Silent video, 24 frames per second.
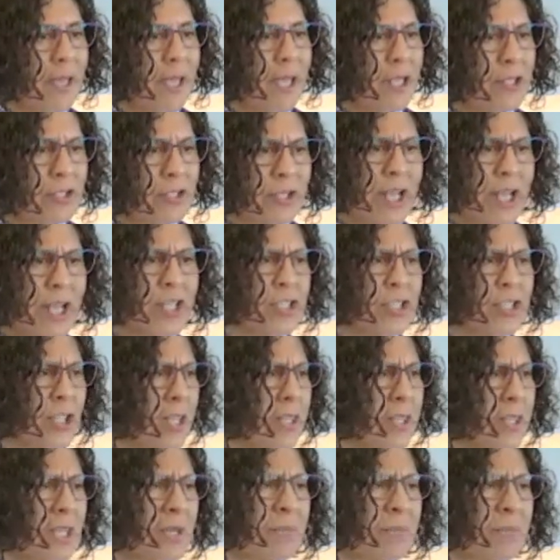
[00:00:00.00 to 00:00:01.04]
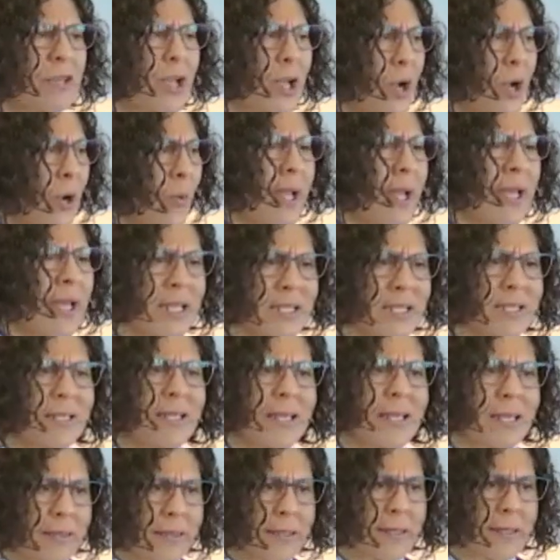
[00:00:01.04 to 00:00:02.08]
And should I shun them? No, I need to
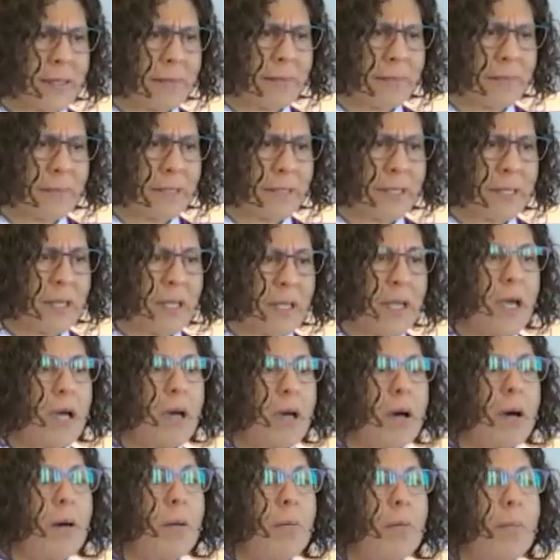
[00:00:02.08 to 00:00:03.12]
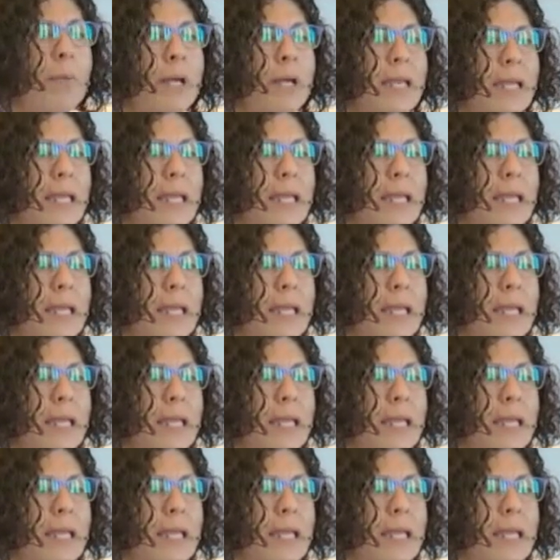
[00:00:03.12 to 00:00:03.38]
eat them. But